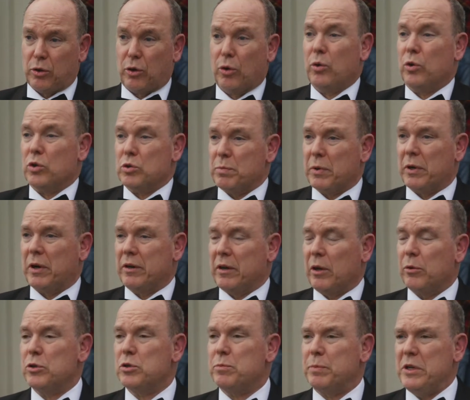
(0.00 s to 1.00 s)
corals but on
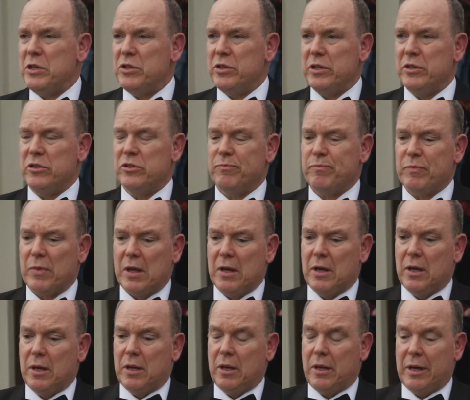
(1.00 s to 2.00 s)
other species.
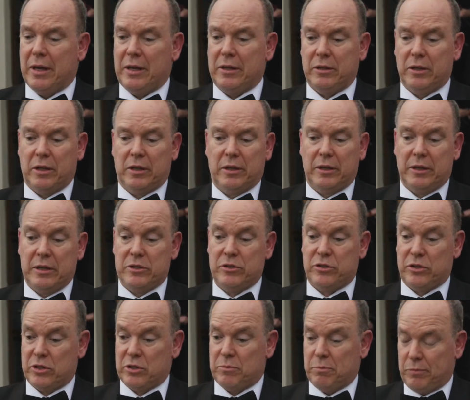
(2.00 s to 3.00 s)
And it's
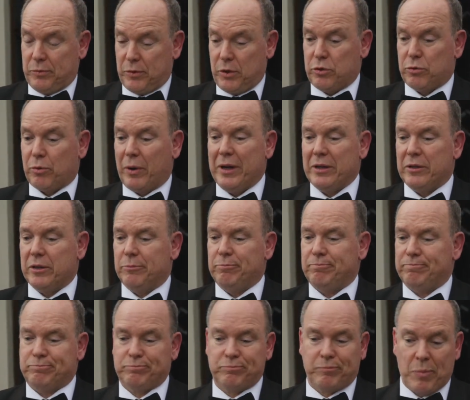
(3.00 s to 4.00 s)
just trying to
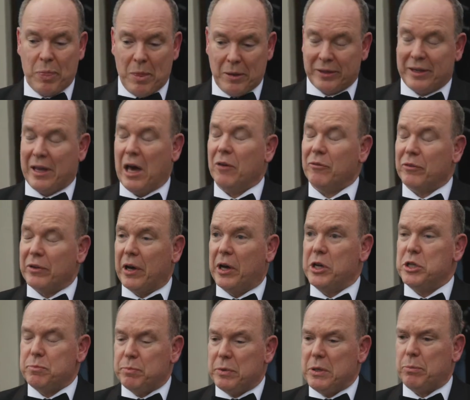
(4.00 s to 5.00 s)

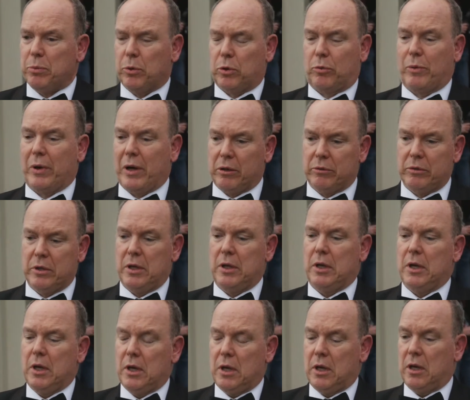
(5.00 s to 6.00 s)
galvanize people around
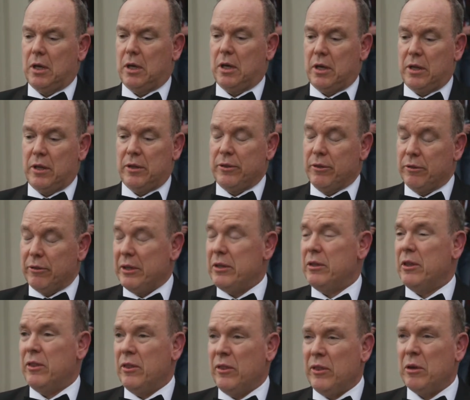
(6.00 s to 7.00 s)

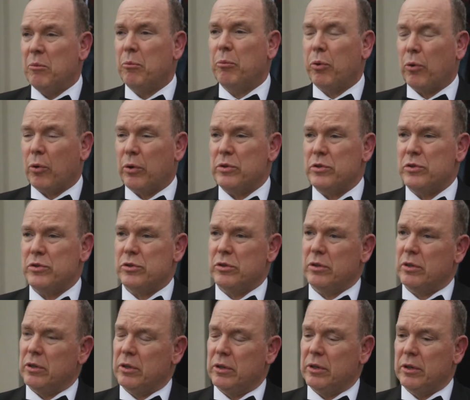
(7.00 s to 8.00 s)
the importance
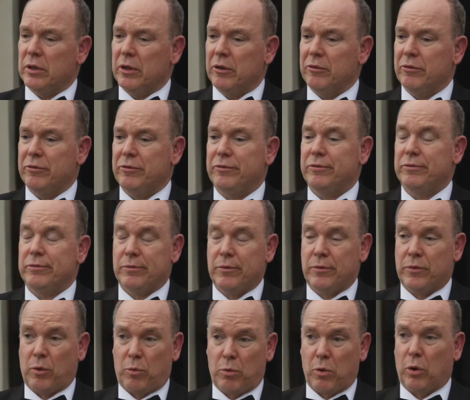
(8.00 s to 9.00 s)
of
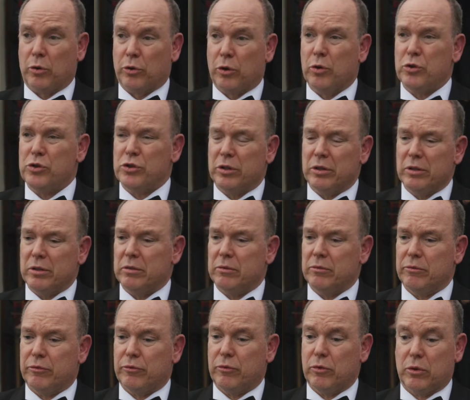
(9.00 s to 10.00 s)
the world ocean
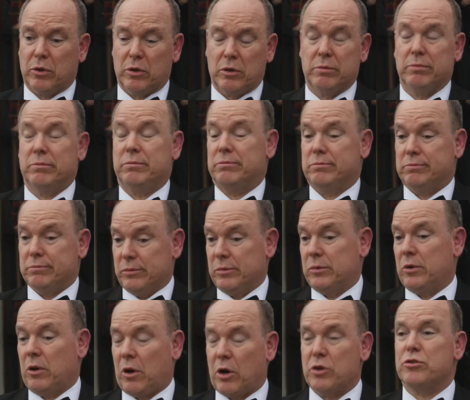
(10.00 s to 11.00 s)
for
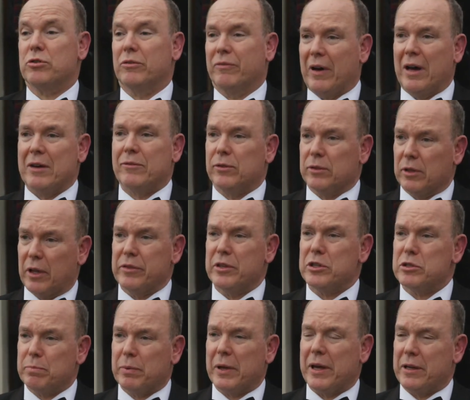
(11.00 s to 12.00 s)
our survival on
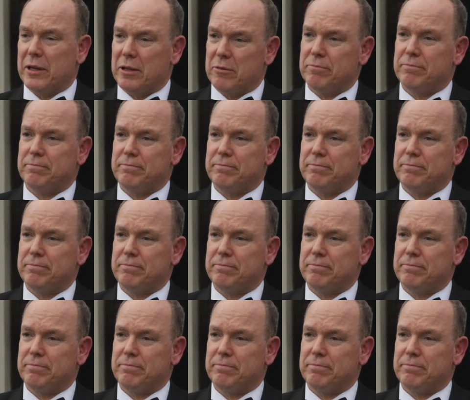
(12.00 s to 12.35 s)
this planet.